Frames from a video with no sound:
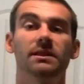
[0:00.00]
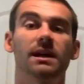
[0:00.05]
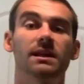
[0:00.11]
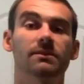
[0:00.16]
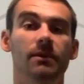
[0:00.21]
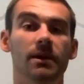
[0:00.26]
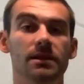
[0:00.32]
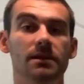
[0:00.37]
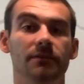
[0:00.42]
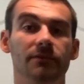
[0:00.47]
That's
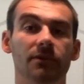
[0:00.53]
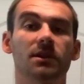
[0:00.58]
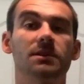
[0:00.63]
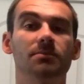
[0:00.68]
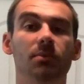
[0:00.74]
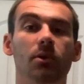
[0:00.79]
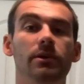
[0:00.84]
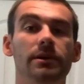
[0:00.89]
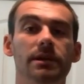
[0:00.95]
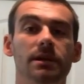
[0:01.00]
why the first
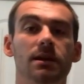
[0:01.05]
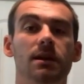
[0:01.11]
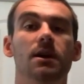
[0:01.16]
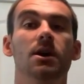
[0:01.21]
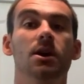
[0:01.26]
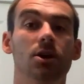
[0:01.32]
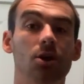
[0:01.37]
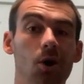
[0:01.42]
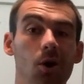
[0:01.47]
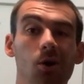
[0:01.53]
pulling
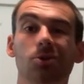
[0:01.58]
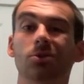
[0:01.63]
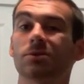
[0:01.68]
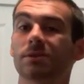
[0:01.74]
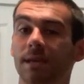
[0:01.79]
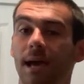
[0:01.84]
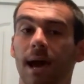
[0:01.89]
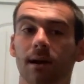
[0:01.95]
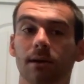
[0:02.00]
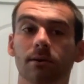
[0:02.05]
guard or
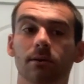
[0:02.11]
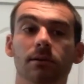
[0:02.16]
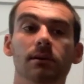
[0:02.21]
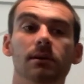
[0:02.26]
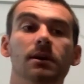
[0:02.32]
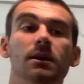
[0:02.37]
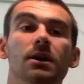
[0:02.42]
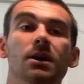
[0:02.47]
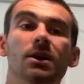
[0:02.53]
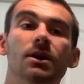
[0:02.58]
tackle,
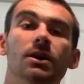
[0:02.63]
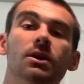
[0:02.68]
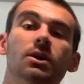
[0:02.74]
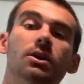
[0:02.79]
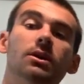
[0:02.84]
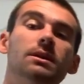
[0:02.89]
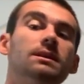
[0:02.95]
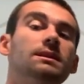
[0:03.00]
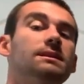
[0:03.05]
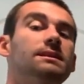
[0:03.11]
go
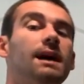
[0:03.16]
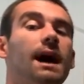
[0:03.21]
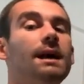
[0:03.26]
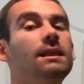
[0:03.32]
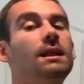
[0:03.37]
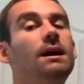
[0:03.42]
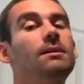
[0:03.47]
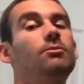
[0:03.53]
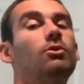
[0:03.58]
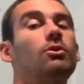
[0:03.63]
to the
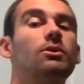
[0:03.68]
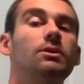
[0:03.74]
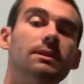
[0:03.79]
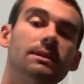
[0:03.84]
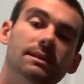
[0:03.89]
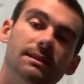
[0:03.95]
sideline more. Go to the